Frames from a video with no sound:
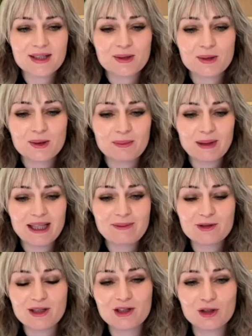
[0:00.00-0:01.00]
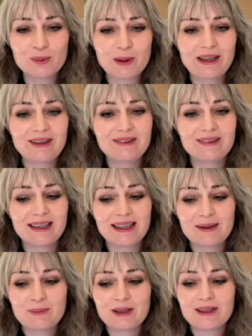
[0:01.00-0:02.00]
So my name's Rachel Brown.
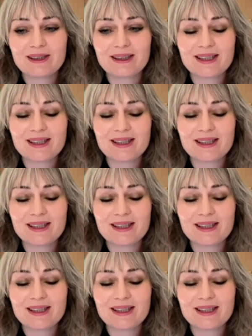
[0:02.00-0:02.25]
I'm a